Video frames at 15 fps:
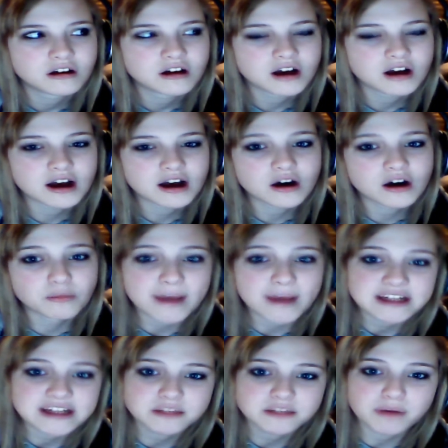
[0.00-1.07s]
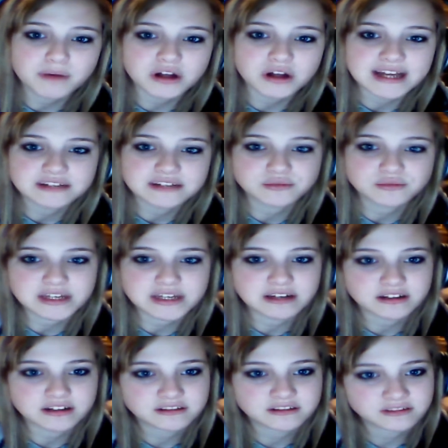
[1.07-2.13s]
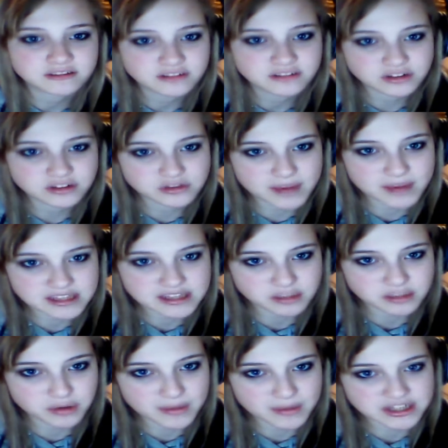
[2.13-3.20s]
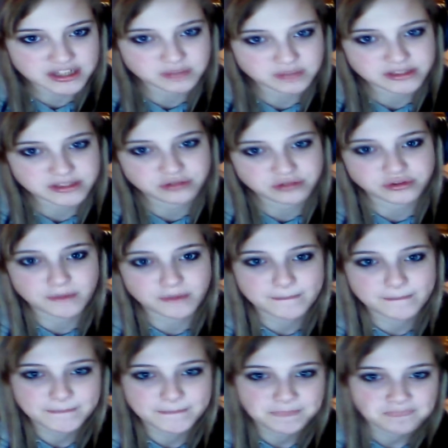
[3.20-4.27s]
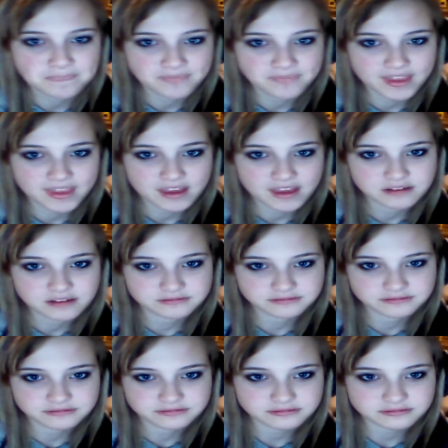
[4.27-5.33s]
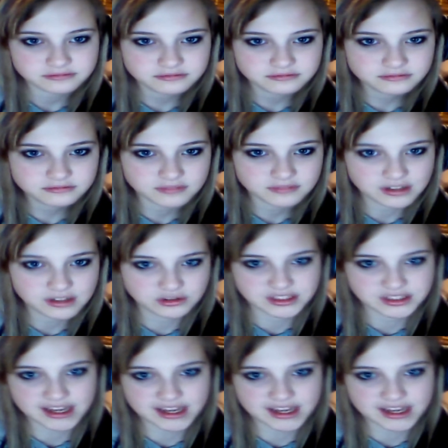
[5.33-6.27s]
uh, basketball last week. There was a basketball match at my school. I was going to say